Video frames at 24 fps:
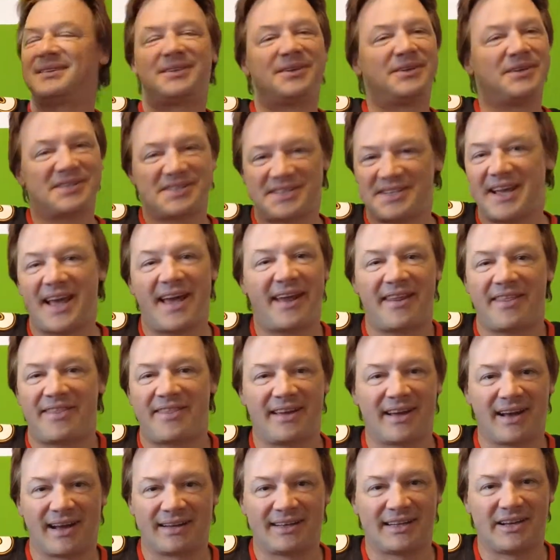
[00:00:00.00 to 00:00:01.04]
Do you see
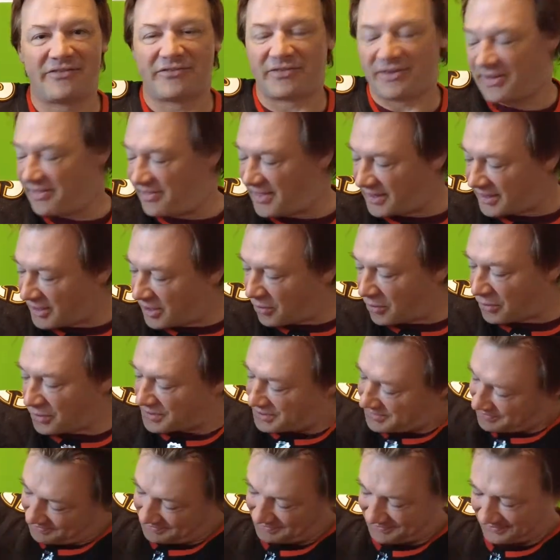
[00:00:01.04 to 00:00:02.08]
anything different than
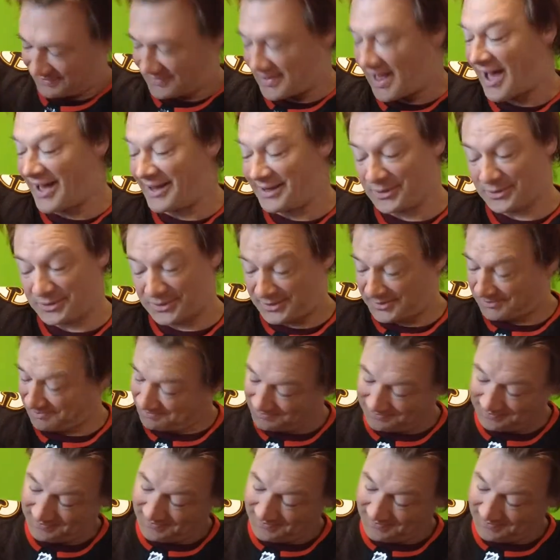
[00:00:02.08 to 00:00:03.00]
gold? I don't.